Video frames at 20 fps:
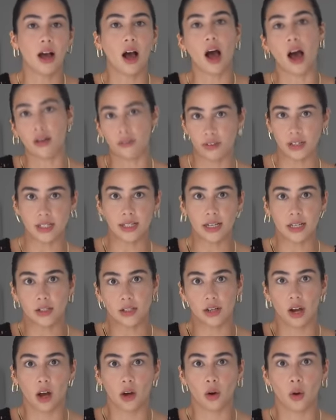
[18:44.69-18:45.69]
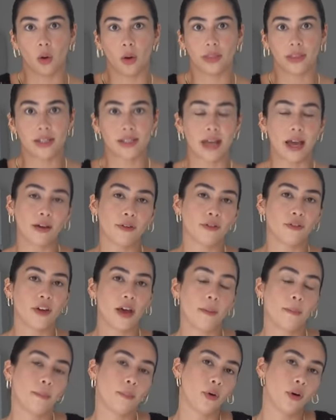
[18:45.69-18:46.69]
Obviously it does not go with this
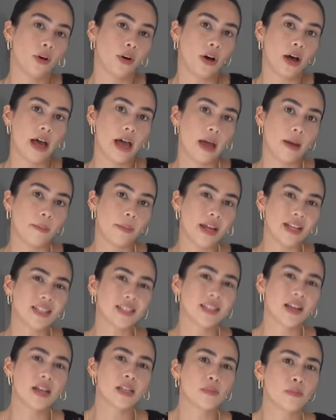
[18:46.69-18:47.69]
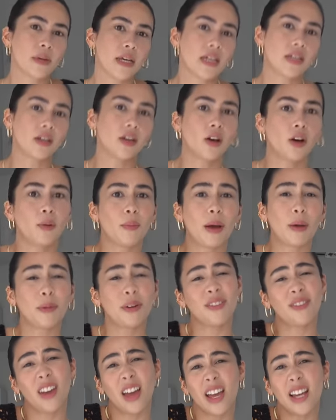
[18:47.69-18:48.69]
outfit, but um it's a size medium. I would
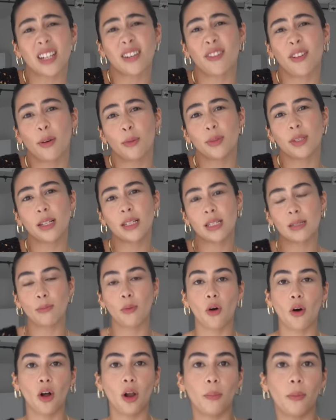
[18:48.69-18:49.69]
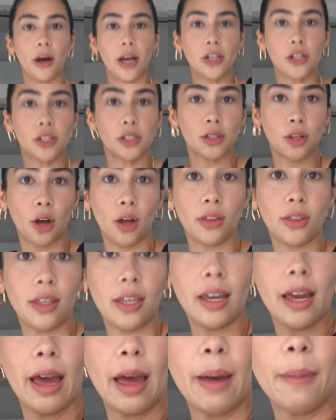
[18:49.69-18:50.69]
have liked if it was a small, but I just thought
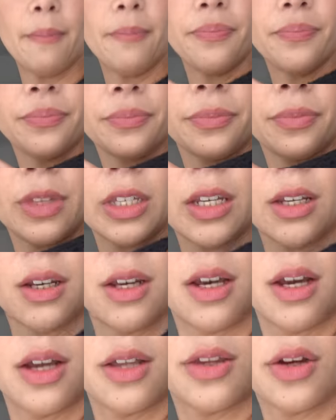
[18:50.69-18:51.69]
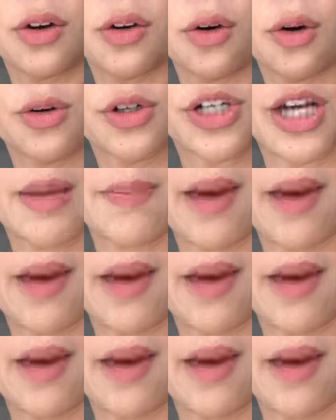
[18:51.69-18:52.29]
the um the crochet